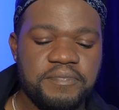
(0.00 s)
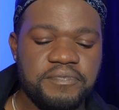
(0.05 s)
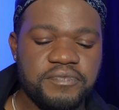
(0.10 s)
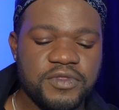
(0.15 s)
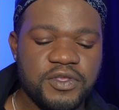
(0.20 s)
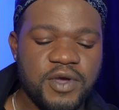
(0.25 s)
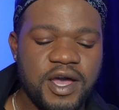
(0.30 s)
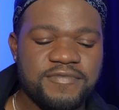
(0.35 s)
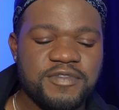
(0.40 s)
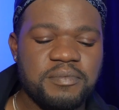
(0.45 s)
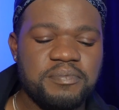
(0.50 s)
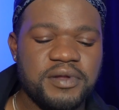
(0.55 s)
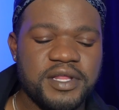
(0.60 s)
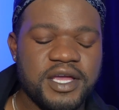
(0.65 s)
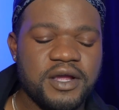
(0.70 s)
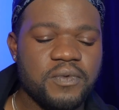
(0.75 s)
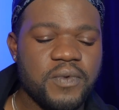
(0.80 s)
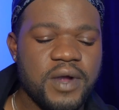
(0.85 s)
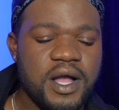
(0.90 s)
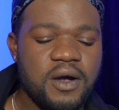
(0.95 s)
You have to
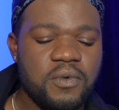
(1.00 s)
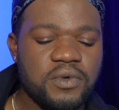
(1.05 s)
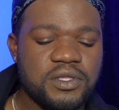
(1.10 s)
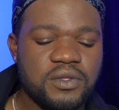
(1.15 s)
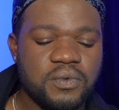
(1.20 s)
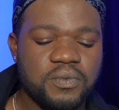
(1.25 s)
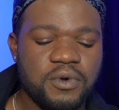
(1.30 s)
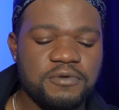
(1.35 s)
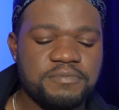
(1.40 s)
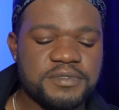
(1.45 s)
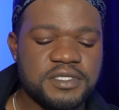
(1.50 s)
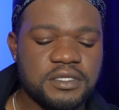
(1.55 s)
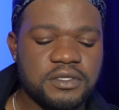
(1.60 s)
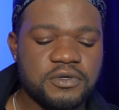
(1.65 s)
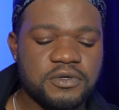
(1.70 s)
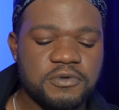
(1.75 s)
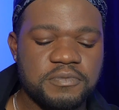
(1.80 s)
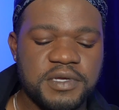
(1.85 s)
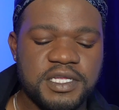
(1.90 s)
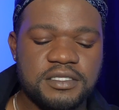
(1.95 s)
play around with the ropes a
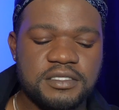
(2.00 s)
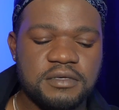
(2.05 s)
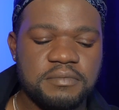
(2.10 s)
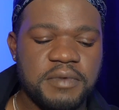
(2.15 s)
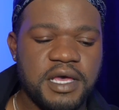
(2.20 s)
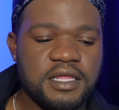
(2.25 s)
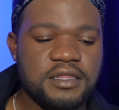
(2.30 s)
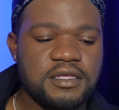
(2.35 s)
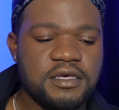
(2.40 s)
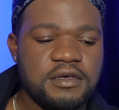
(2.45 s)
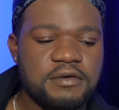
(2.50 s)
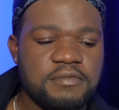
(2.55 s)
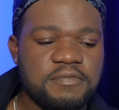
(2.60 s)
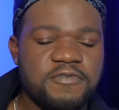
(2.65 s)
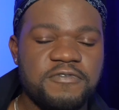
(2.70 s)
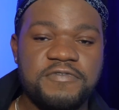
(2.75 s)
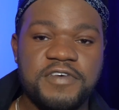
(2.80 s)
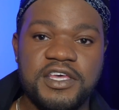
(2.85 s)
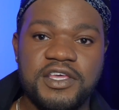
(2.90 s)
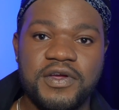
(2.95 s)
little bit to make them
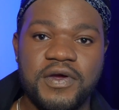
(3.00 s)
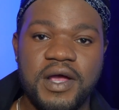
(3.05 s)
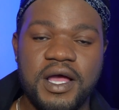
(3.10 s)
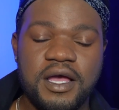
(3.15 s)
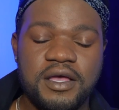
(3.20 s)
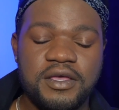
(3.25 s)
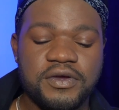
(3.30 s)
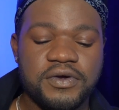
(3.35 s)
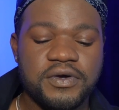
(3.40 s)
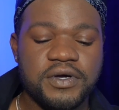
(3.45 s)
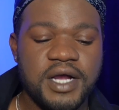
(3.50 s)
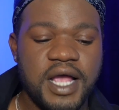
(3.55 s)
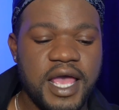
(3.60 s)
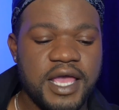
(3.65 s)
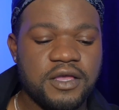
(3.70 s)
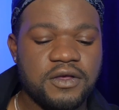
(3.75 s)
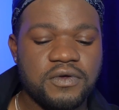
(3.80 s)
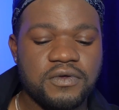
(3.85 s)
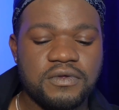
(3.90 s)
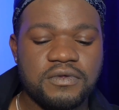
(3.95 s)
fit your
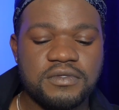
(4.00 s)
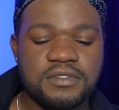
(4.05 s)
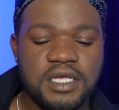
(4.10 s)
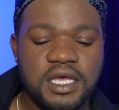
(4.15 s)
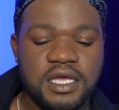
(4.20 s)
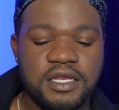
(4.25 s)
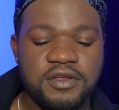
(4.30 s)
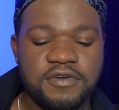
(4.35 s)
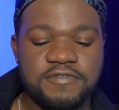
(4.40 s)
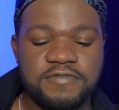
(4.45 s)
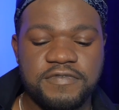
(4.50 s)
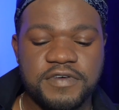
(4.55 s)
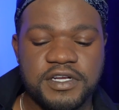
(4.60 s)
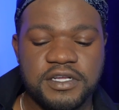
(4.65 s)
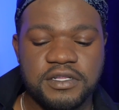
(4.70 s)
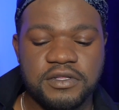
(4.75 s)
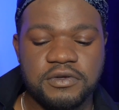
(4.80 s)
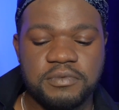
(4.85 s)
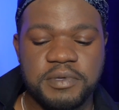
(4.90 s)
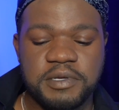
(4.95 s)
ankles and your foot a
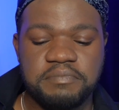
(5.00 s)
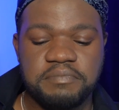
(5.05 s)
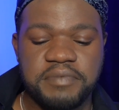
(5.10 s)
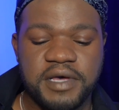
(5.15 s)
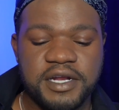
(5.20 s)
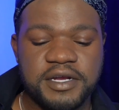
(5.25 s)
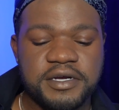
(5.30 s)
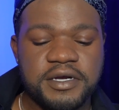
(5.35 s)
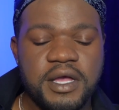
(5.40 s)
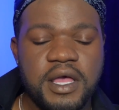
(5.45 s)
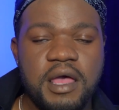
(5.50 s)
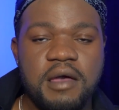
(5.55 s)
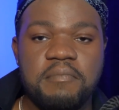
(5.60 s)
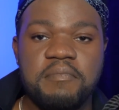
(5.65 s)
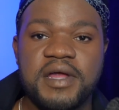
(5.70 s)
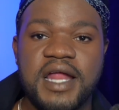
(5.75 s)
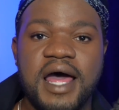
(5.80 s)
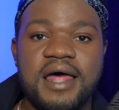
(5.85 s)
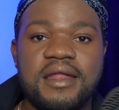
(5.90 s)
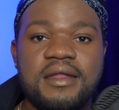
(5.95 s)
little bit better,
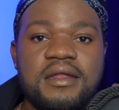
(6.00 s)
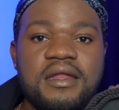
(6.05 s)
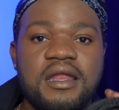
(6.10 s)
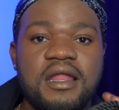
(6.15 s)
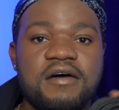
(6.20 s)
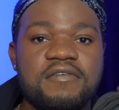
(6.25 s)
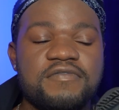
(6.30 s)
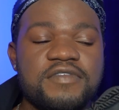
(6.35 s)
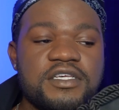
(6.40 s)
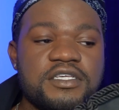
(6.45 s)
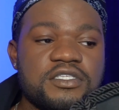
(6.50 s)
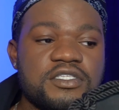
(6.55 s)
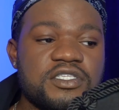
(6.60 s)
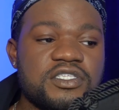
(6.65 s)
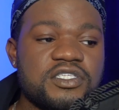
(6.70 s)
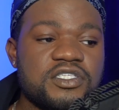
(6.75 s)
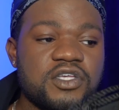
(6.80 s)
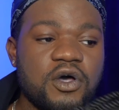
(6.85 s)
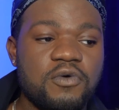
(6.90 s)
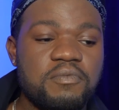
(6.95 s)
but I love these
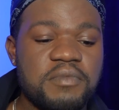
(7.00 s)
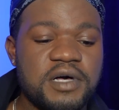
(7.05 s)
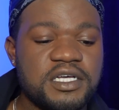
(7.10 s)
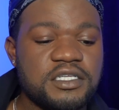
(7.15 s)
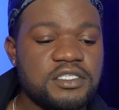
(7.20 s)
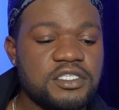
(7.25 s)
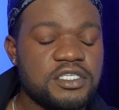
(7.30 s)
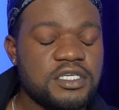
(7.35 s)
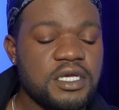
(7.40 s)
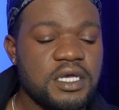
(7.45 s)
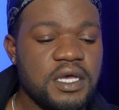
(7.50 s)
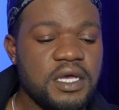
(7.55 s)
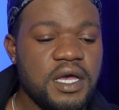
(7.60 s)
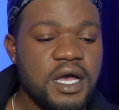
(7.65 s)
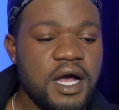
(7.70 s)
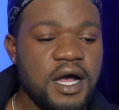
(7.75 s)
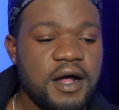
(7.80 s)
so much.